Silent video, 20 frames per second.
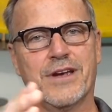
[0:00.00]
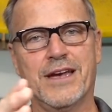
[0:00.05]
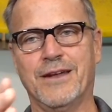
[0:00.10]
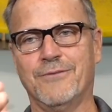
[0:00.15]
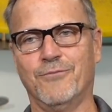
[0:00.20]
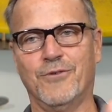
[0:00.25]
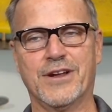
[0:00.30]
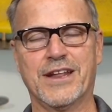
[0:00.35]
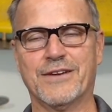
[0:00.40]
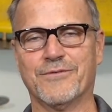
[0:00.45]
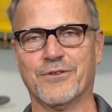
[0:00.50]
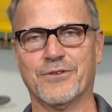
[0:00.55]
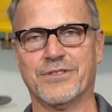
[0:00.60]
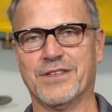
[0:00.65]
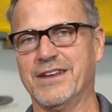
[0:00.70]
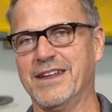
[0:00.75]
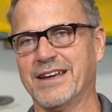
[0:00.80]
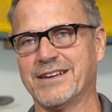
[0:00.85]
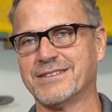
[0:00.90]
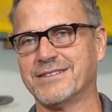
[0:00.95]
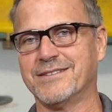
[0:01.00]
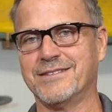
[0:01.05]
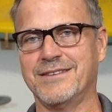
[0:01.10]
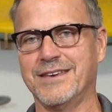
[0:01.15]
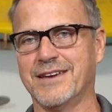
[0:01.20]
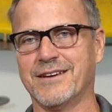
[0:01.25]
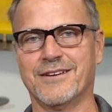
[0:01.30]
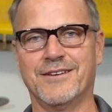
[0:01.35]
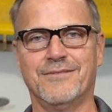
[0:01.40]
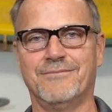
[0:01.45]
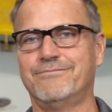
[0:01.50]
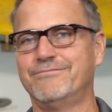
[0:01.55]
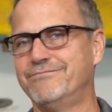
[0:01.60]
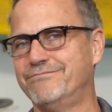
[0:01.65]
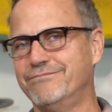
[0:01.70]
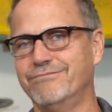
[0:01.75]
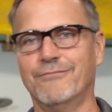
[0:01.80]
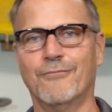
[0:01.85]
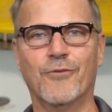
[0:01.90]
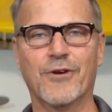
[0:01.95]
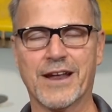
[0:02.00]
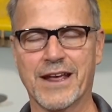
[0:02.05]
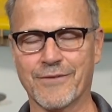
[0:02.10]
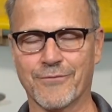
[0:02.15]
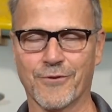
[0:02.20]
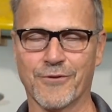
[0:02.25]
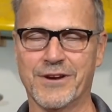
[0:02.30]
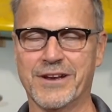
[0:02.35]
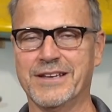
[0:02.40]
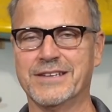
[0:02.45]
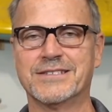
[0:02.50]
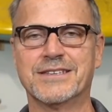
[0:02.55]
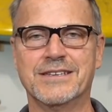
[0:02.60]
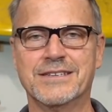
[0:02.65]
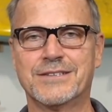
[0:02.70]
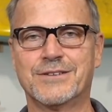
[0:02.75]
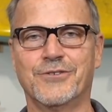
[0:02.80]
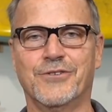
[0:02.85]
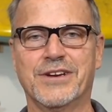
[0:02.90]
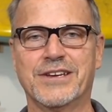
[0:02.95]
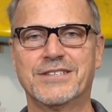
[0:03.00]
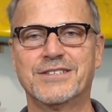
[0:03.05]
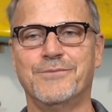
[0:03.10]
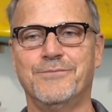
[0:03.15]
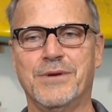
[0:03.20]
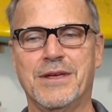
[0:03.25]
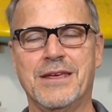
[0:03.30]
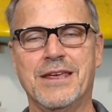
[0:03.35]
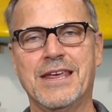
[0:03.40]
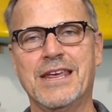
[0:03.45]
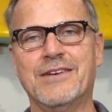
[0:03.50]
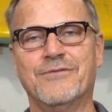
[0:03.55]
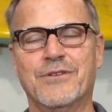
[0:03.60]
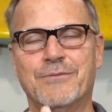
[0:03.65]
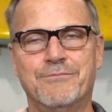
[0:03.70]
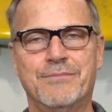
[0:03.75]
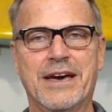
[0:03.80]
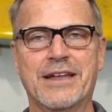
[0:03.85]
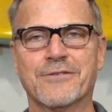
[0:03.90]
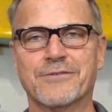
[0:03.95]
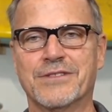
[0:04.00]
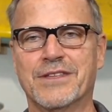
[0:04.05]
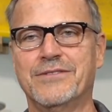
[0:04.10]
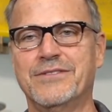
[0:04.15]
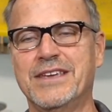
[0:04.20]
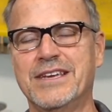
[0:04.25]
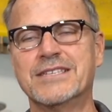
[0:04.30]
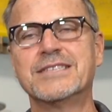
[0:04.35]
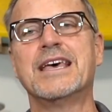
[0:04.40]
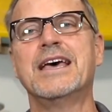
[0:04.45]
and whatever the next Giga whatever it is going to be even better than these,